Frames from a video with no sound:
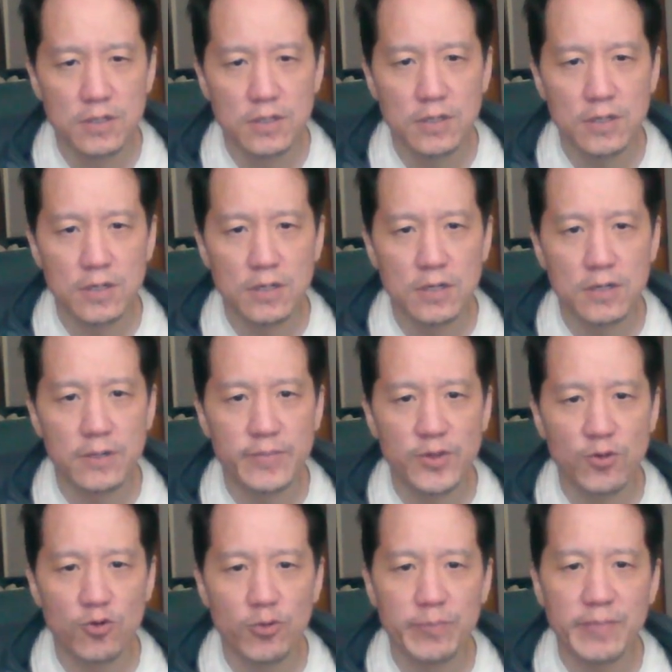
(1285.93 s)

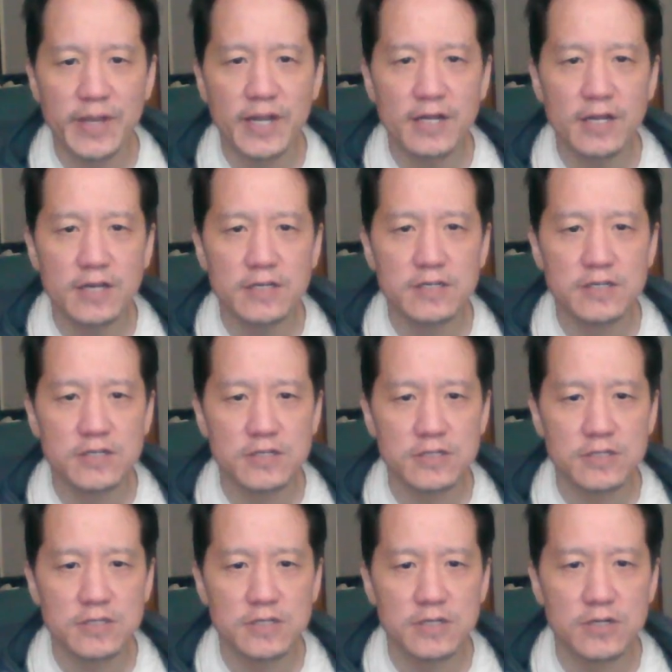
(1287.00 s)
The remaining
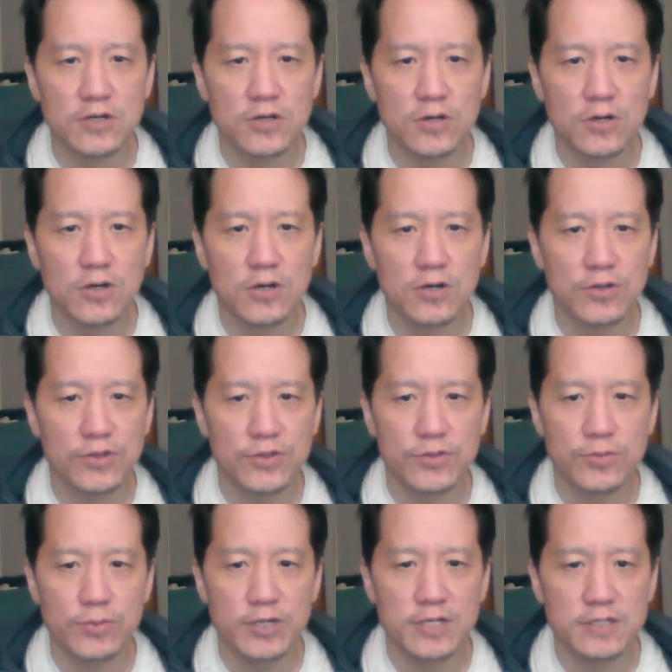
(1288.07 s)
digits here are
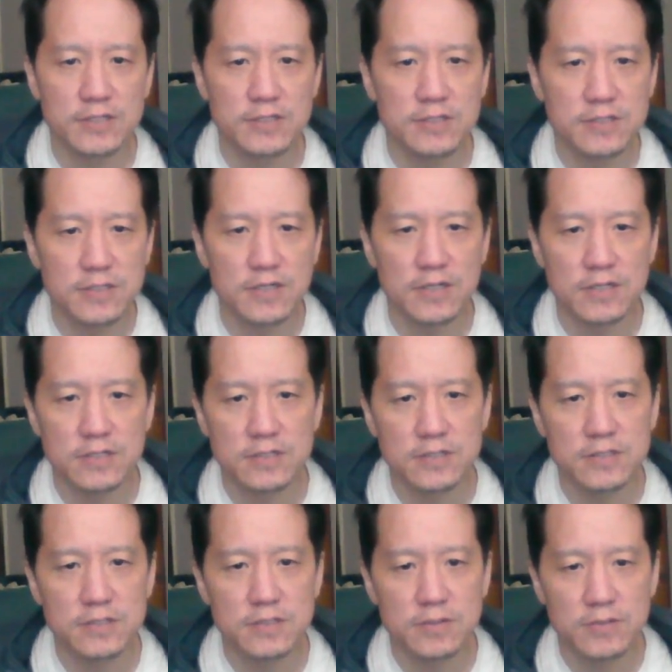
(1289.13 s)
3 and
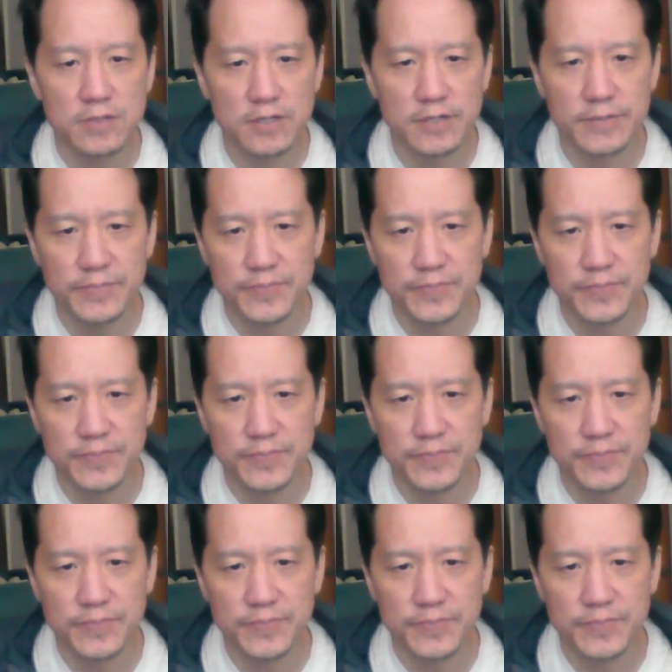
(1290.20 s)
6, right?